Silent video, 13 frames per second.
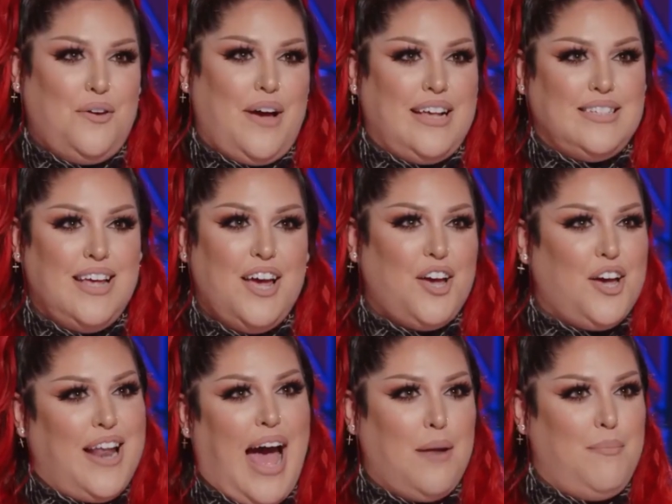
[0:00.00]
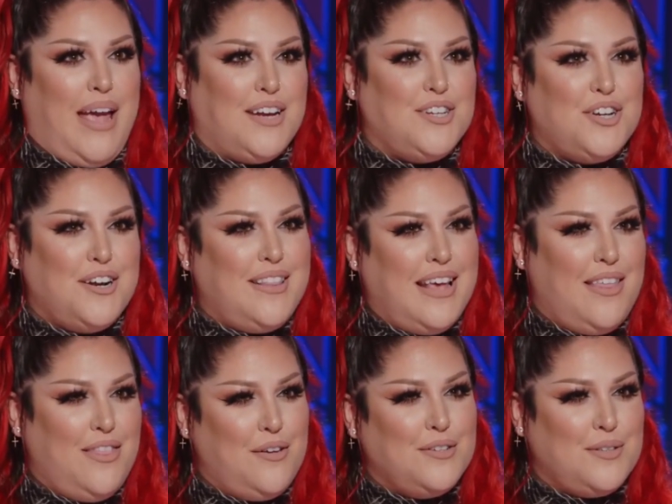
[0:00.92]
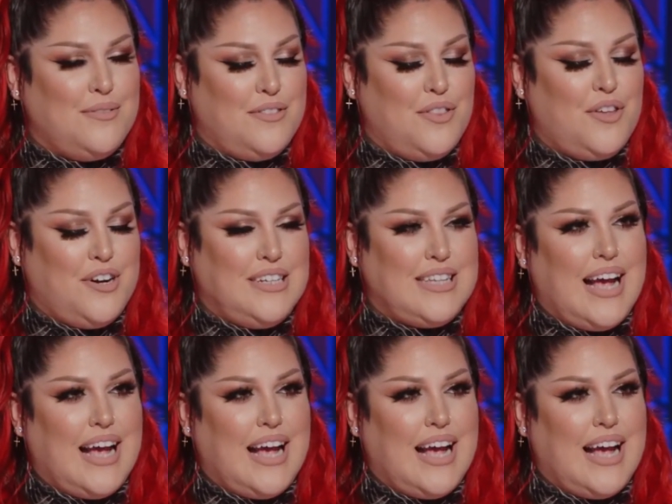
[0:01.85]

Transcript: you guys could have had banter in those 30